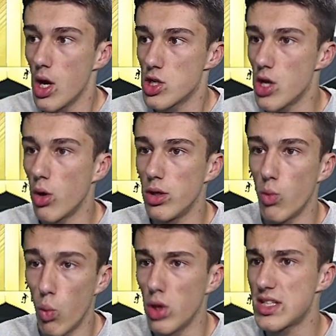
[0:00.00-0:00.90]
So
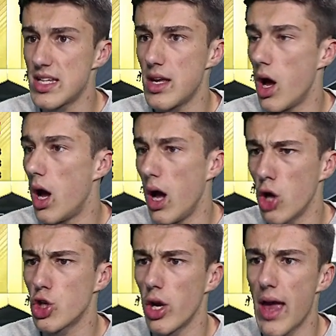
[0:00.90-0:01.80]
we'll see.
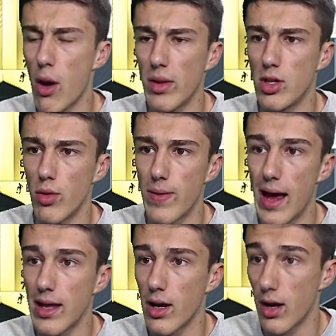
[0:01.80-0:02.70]
I'll show you how we do
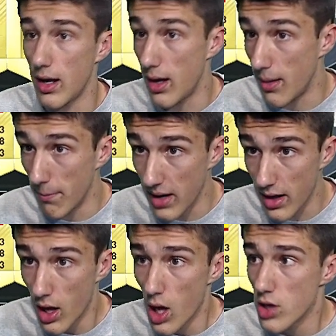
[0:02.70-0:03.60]
that here in a minute.